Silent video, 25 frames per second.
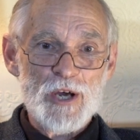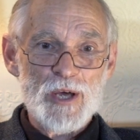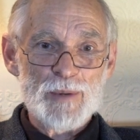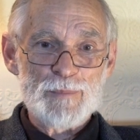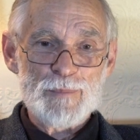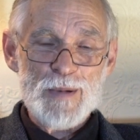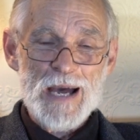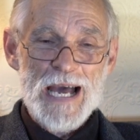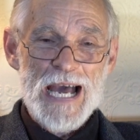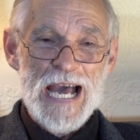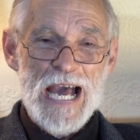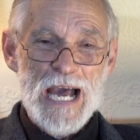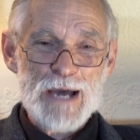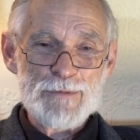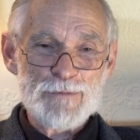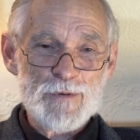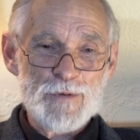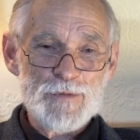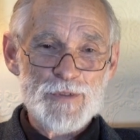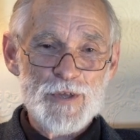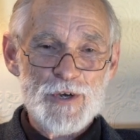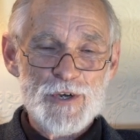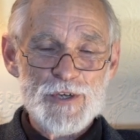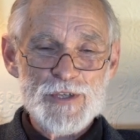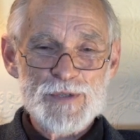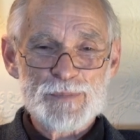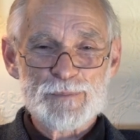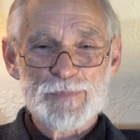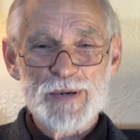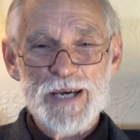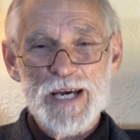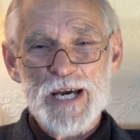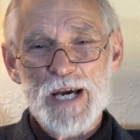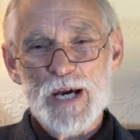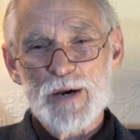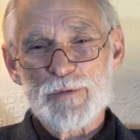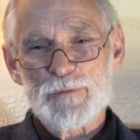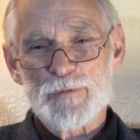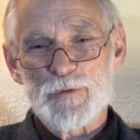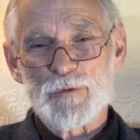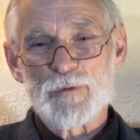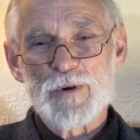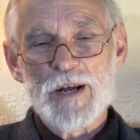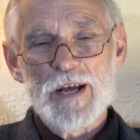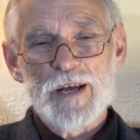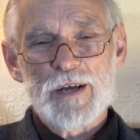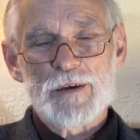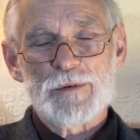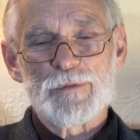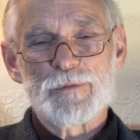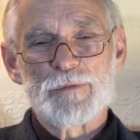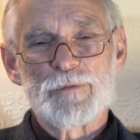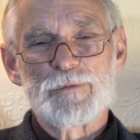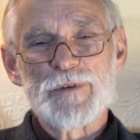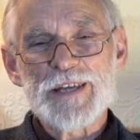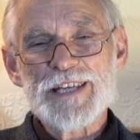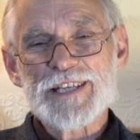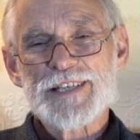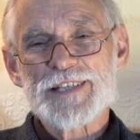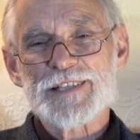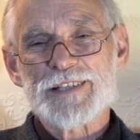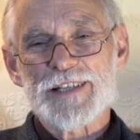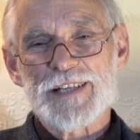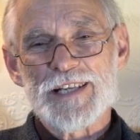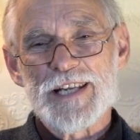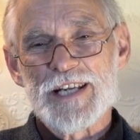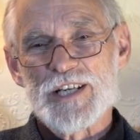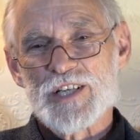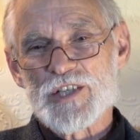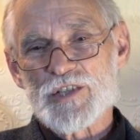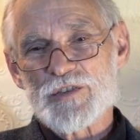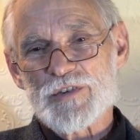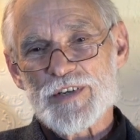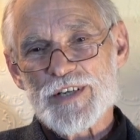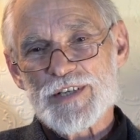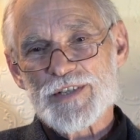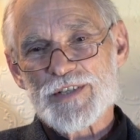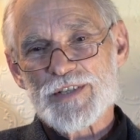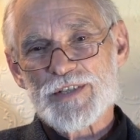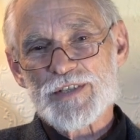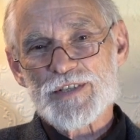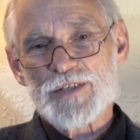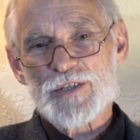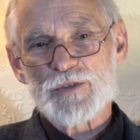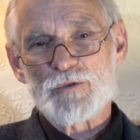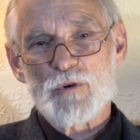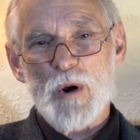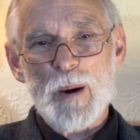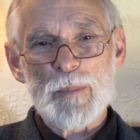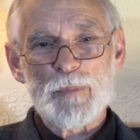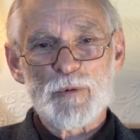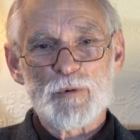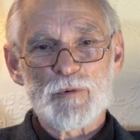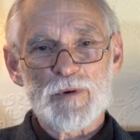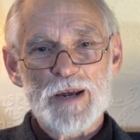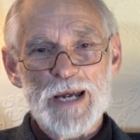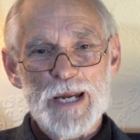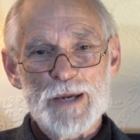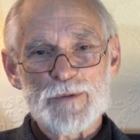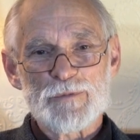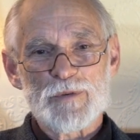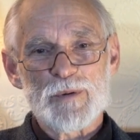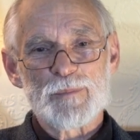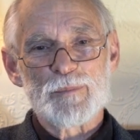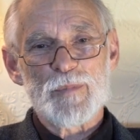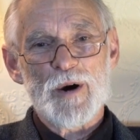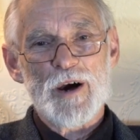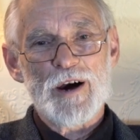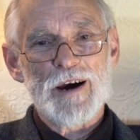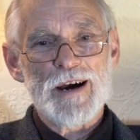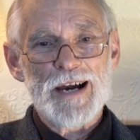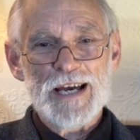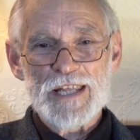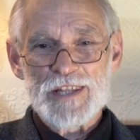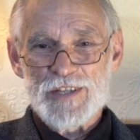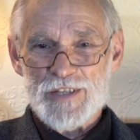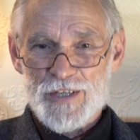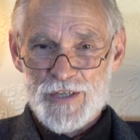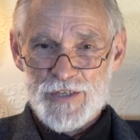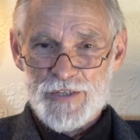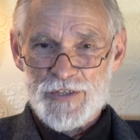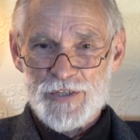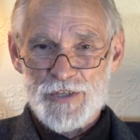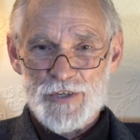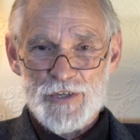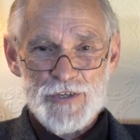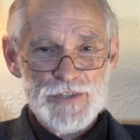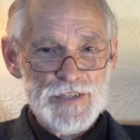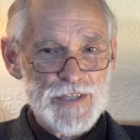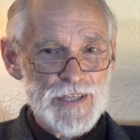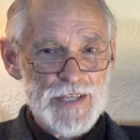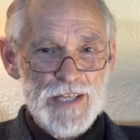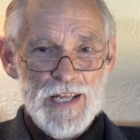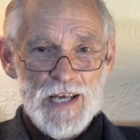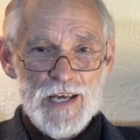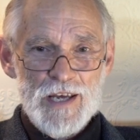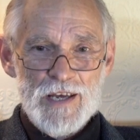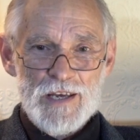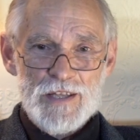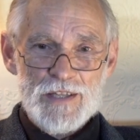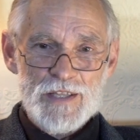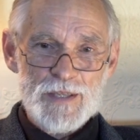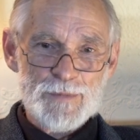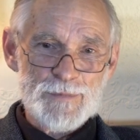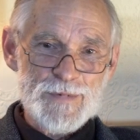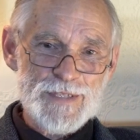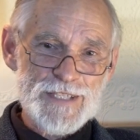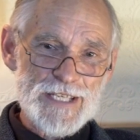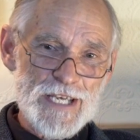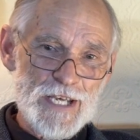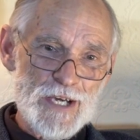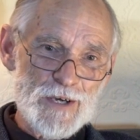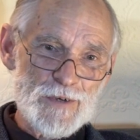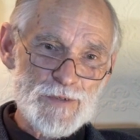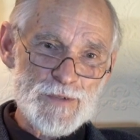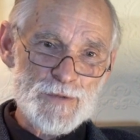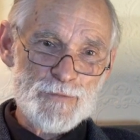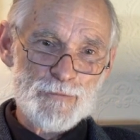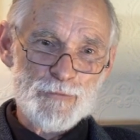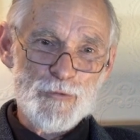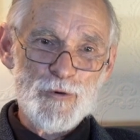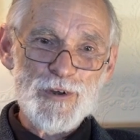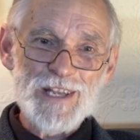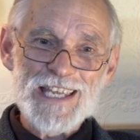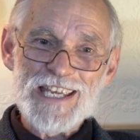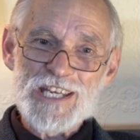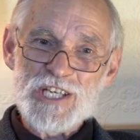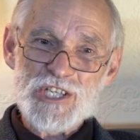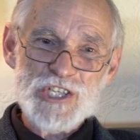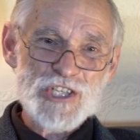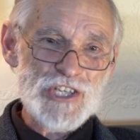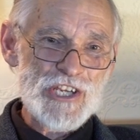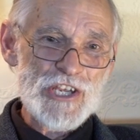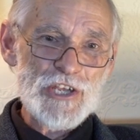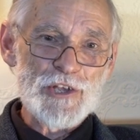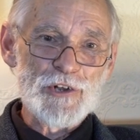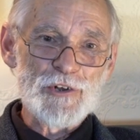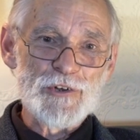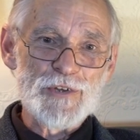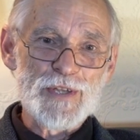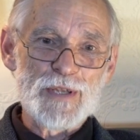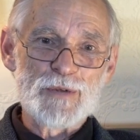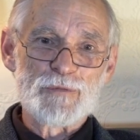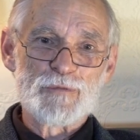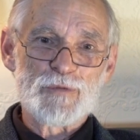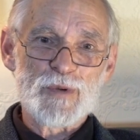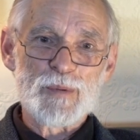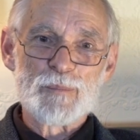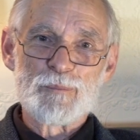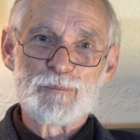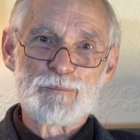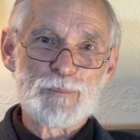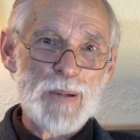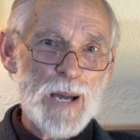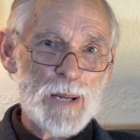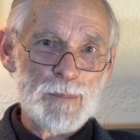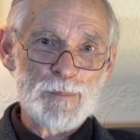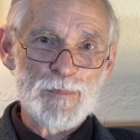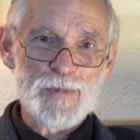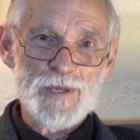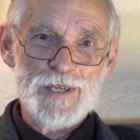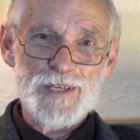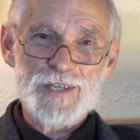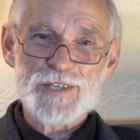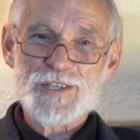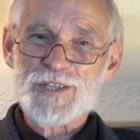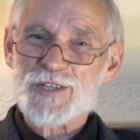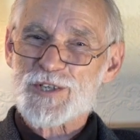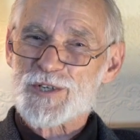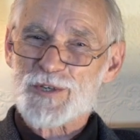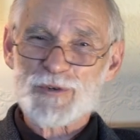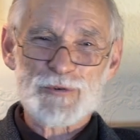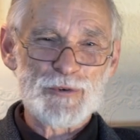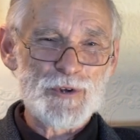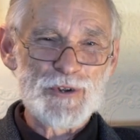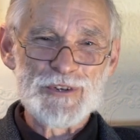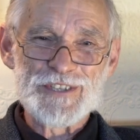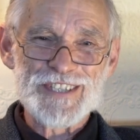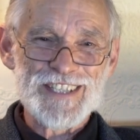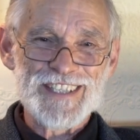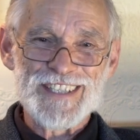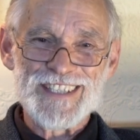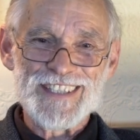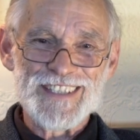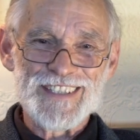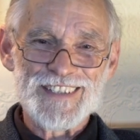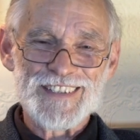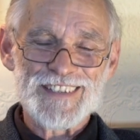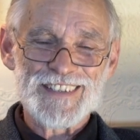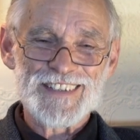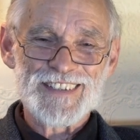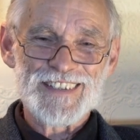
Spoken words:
on behalf of those powerful vested interests who operate from behind the curtain, themselves fully shielded from public scrutiny.